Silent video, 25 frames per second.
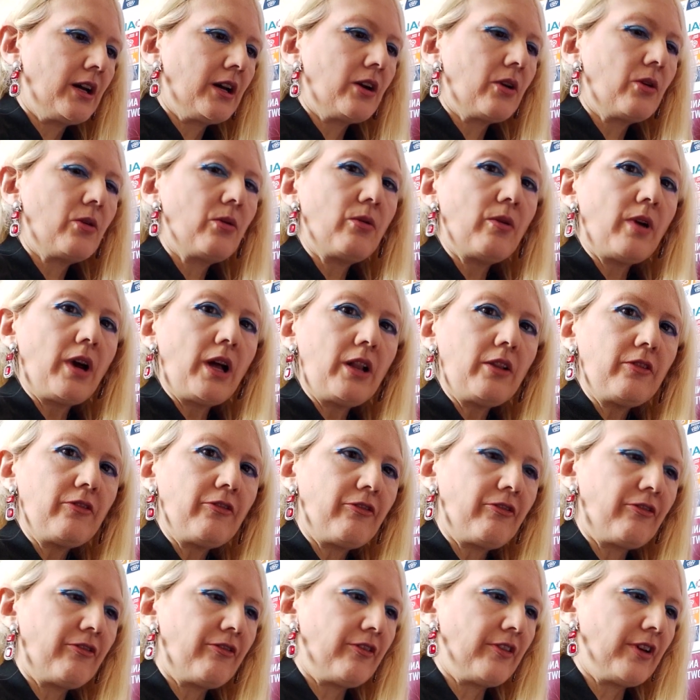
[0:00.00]

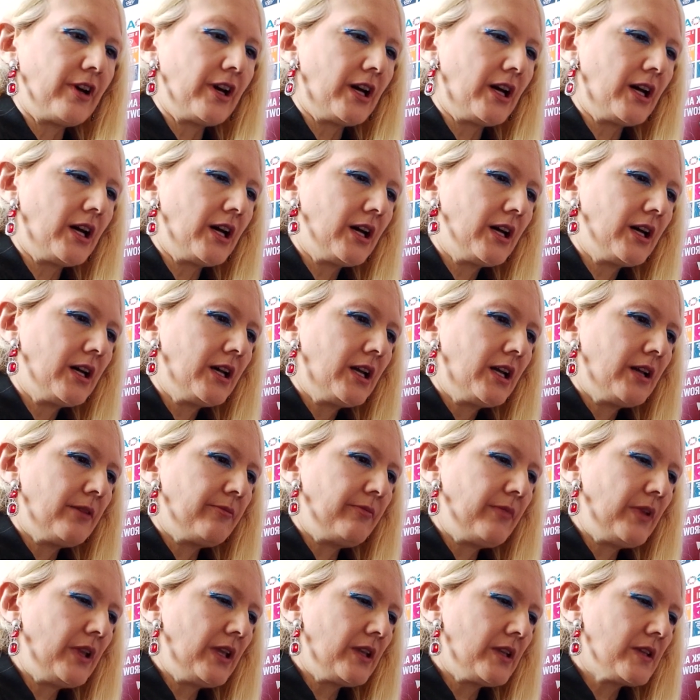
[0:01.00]
Welfare
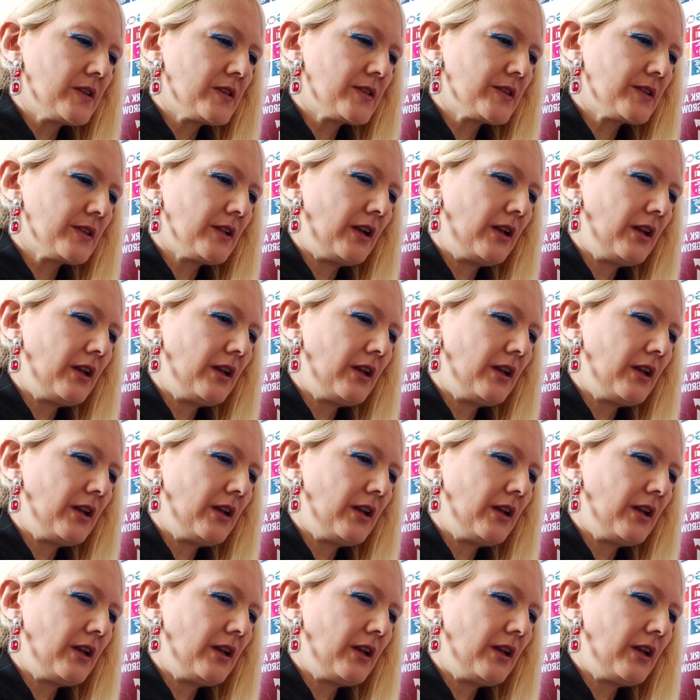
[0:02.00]
means